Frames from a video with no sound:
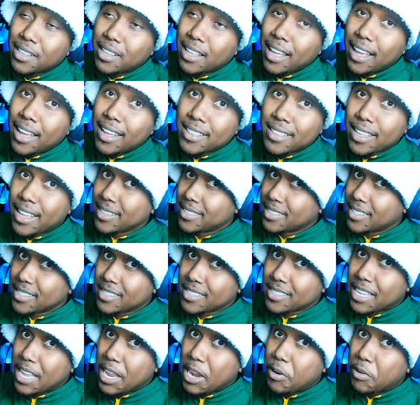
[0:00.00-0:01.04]
That's the
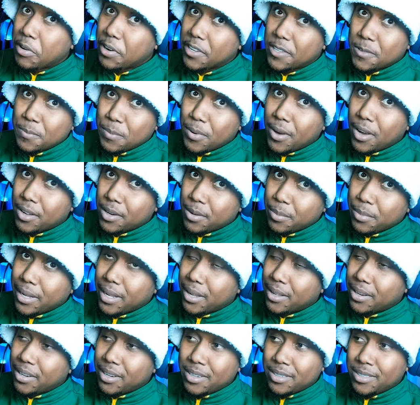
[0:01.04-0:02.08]
scariest part
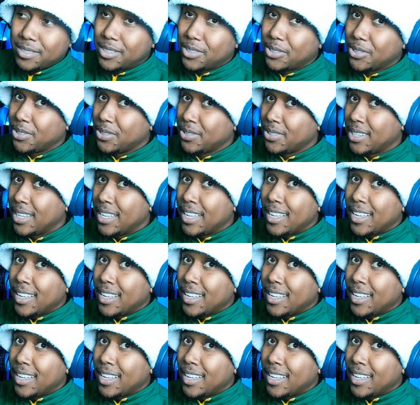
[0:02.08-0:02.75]
about it, you know?